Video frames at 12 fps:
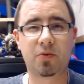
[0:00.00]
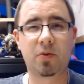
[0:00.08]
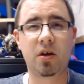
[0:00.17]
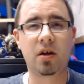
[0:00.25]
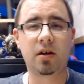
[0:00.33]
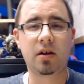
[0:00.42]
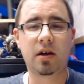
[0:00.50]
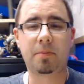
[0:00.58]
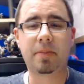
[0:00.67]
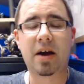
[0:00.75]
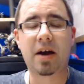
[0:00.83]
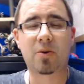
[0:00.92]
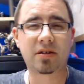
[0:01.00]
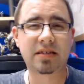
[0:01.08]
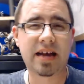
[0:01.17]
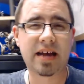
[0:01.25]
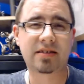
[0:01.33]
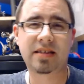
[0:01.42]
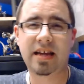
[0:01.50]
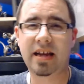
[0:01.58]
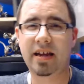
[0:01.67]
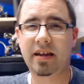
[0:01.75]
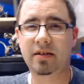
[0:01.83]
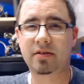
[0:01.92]
she's actually considered a weapons
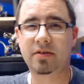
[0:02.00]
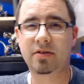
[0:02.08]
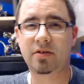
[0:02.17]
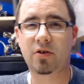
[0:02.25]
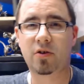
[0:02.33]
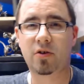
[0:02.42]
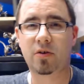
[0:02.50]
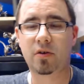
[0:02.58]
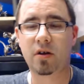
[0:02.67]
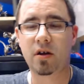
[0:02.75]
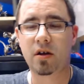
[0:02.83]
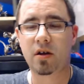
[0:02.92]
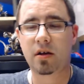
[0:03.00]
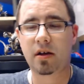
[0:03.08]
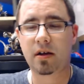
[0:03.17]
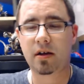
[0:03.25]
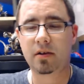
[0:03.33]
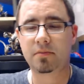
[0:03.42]
platform, which lets her to be able to do